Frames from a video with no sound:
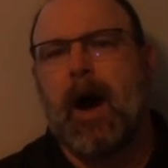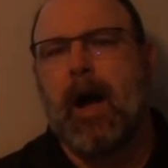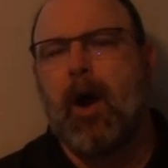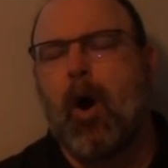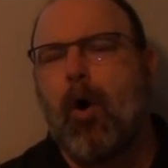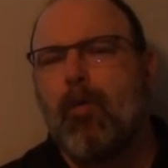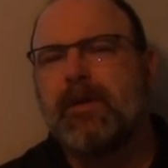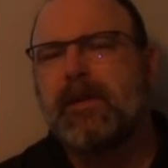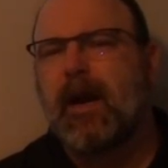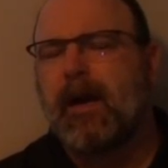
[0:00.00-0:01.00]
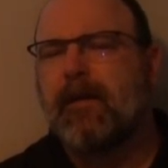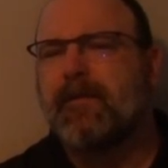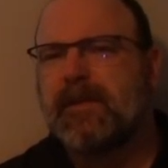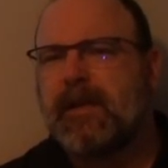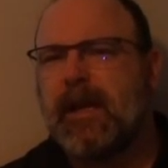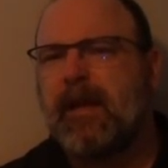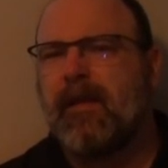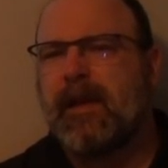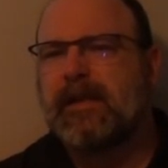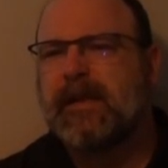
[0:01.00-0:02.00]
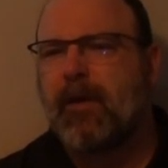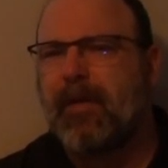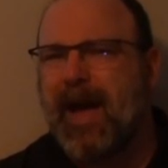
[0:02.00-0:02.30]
I always kind of see the South